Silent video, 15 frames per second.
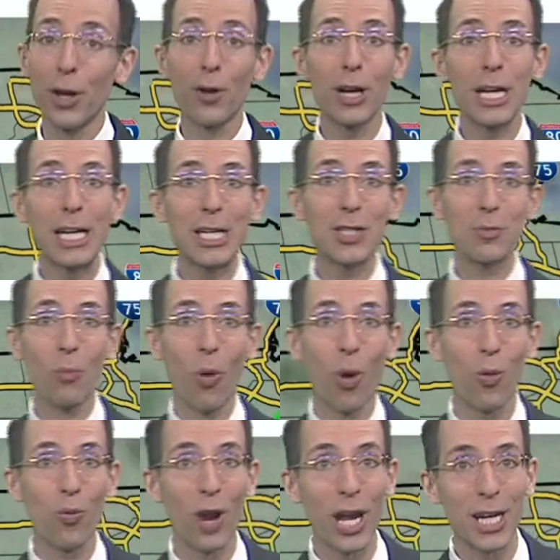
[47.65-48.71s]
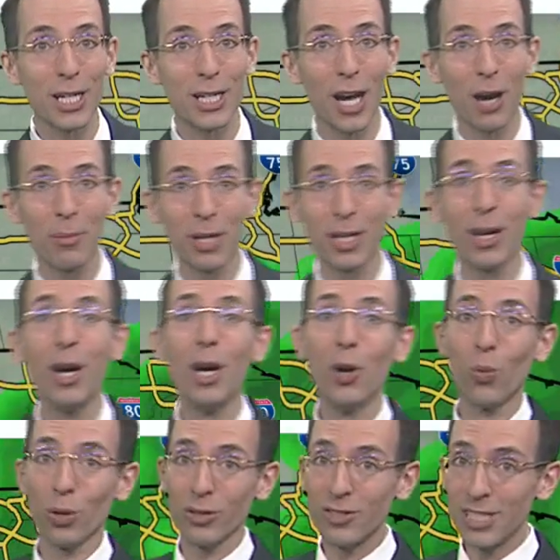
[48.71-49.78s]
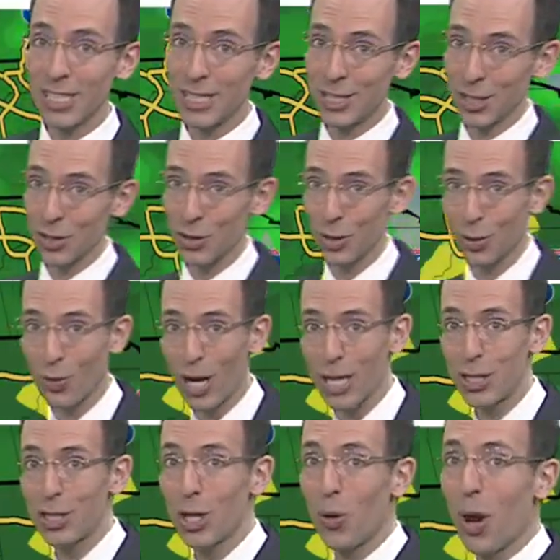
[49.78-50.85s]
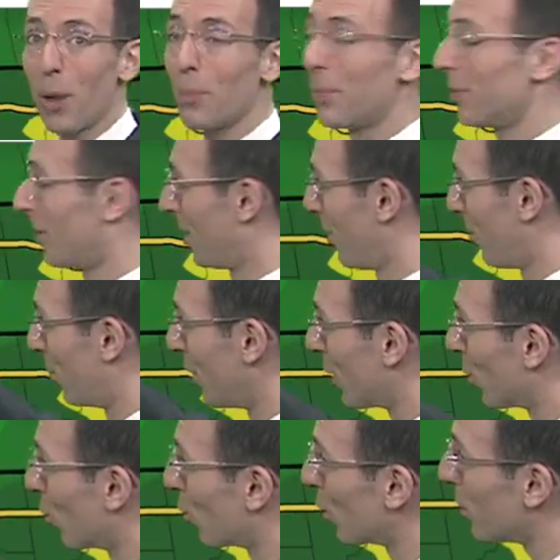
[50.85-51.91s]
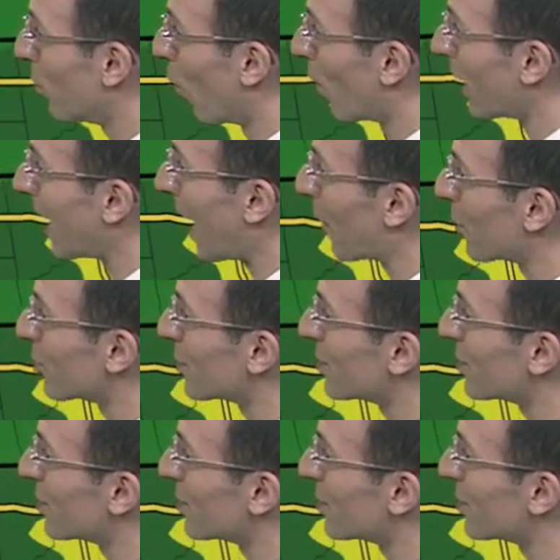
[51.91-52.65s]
there is more rain coming. We'll see additional rain show up through the early morning hours